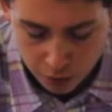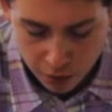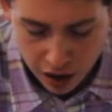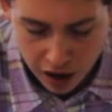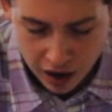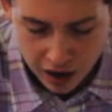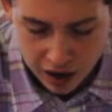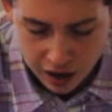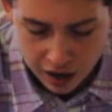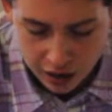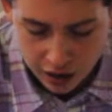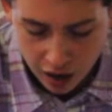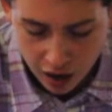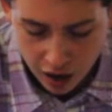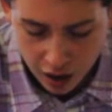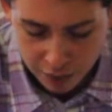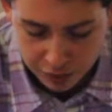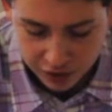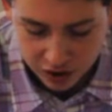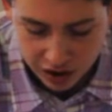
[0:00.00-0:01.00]
my
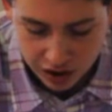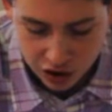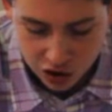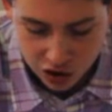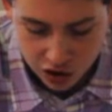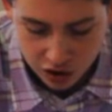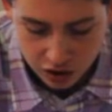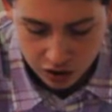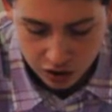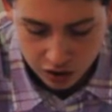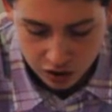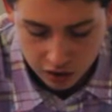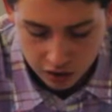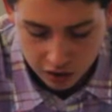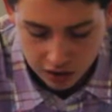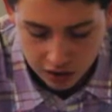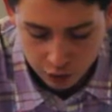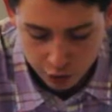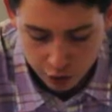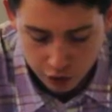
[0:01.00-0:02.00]
application
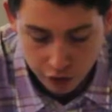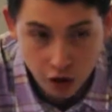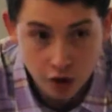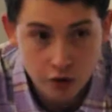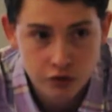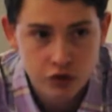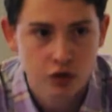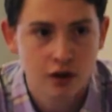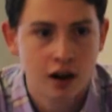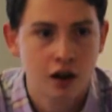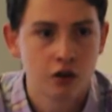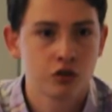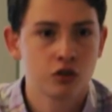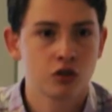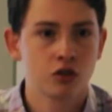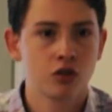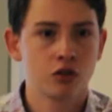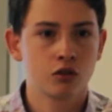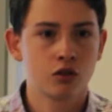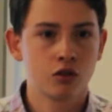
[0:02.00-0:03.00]
revolves around